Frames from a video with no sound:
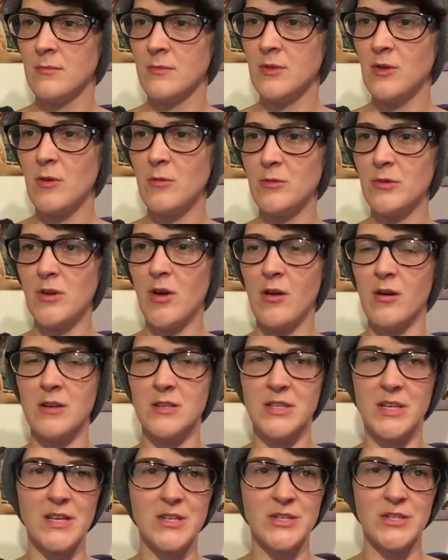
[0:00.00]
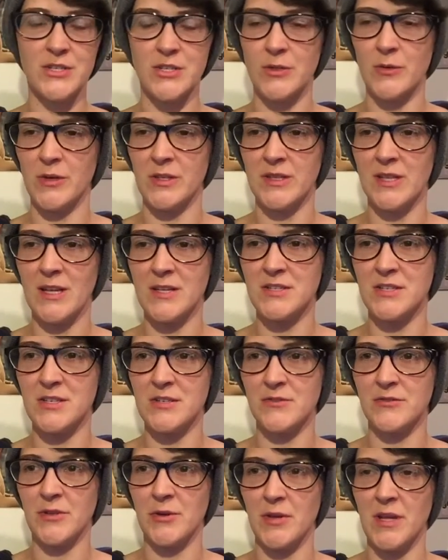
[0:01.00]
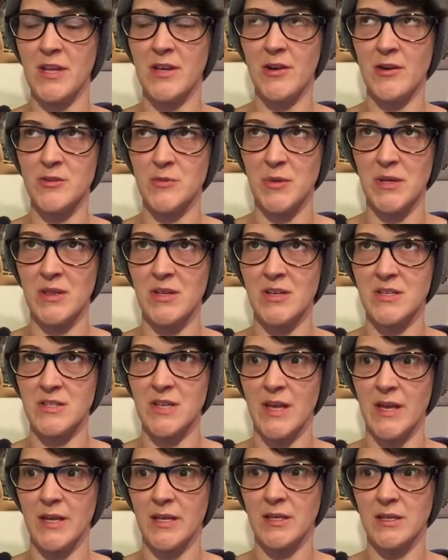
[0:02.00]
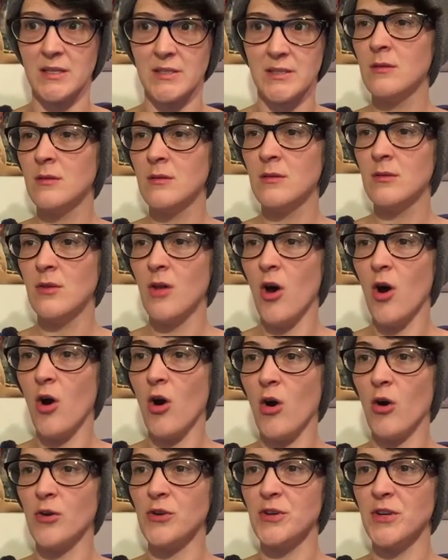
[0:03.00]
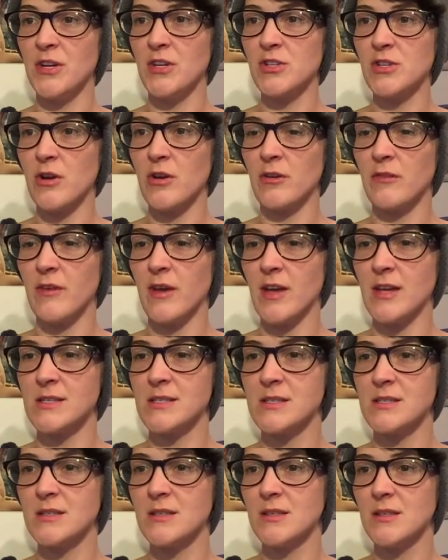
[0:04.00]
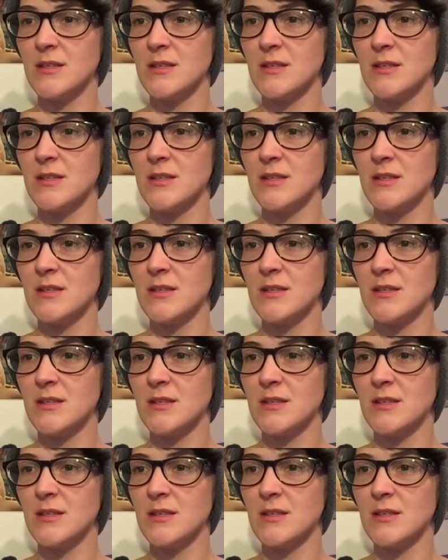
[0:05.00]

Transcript: Don't call attention to it. That's just rude. He knows what he looks like. Oh, are you going to show your face?